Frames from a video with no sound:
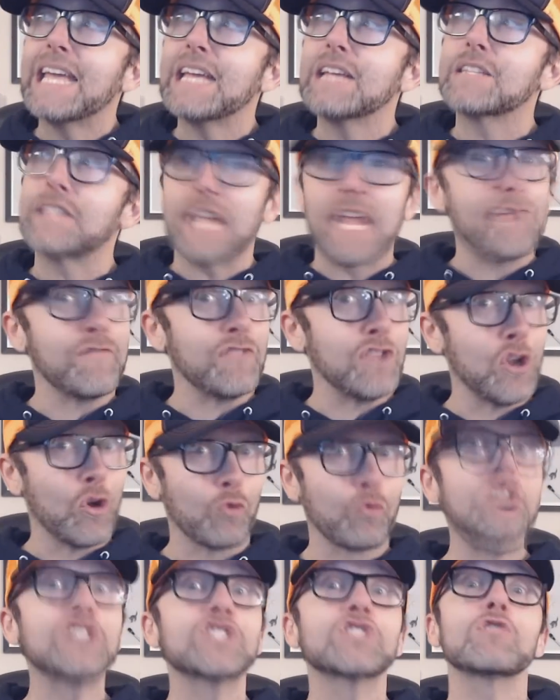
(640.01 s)
Is, if the
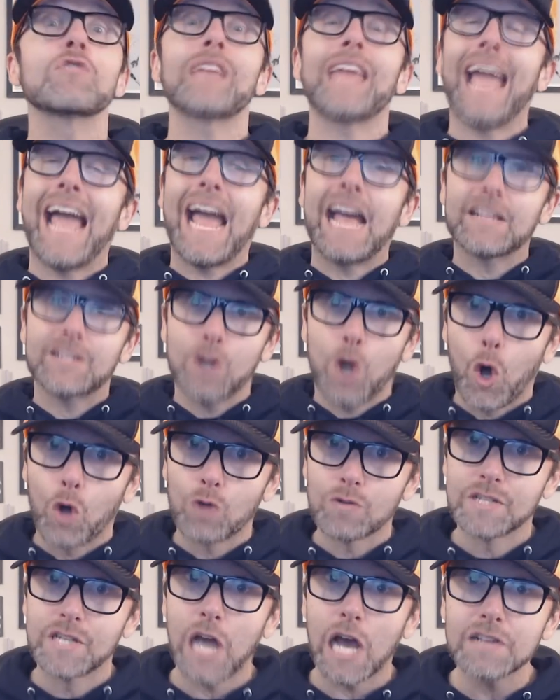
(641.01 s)
original cast
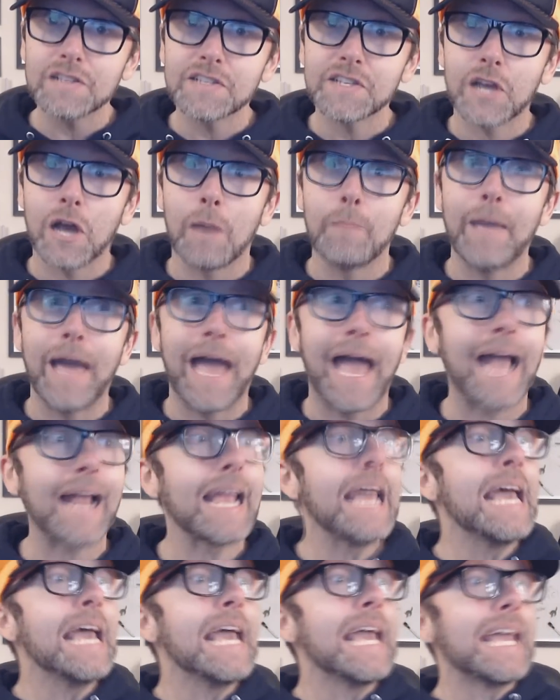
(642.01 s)
all does come
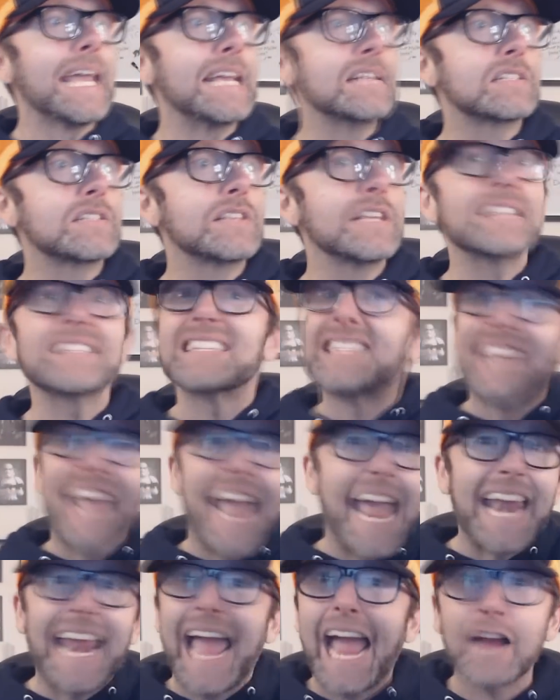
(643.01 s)
back, is this
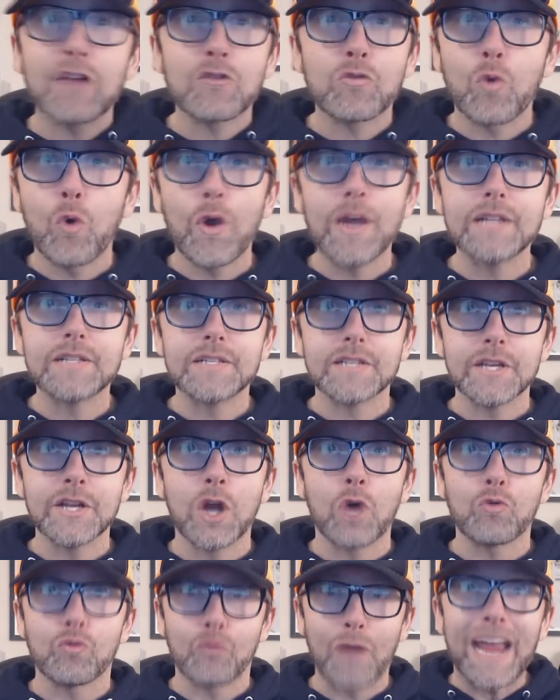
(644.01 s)
Dan Aykroyd's, you
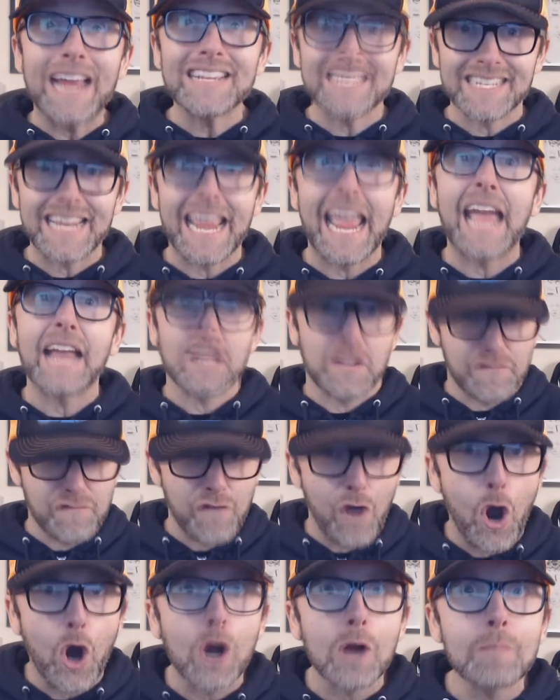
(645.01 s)
know, Ray Stantz
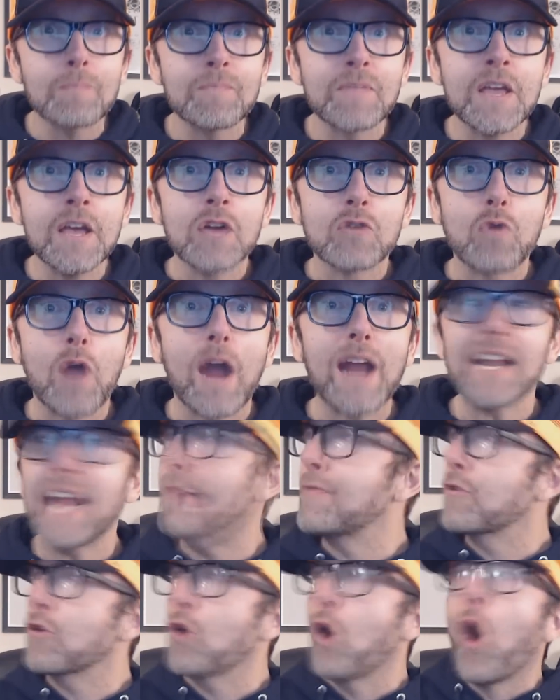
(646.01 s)
farm, right?
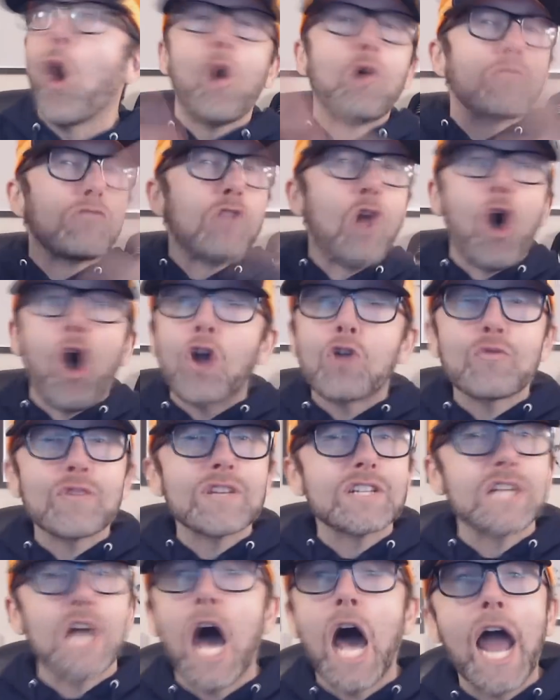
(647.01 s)
And they're all long
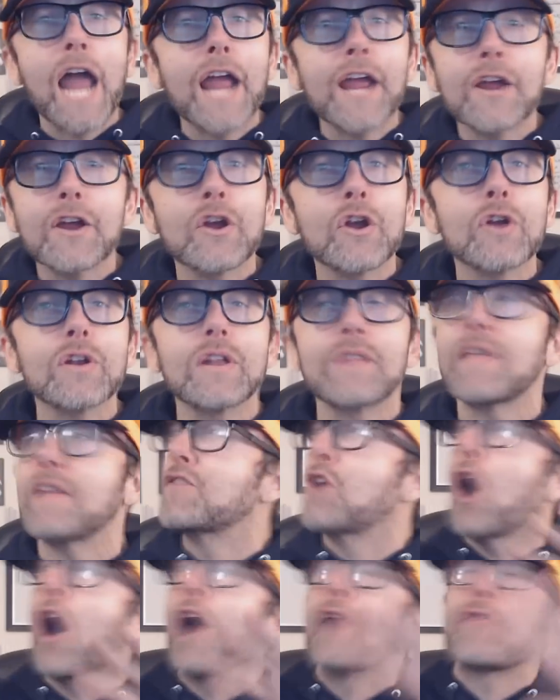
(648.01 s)
retired and
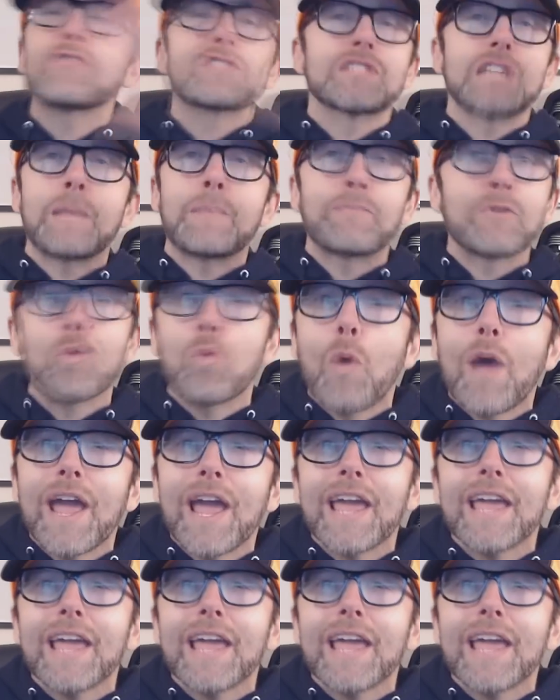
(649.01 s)
they've gone their separate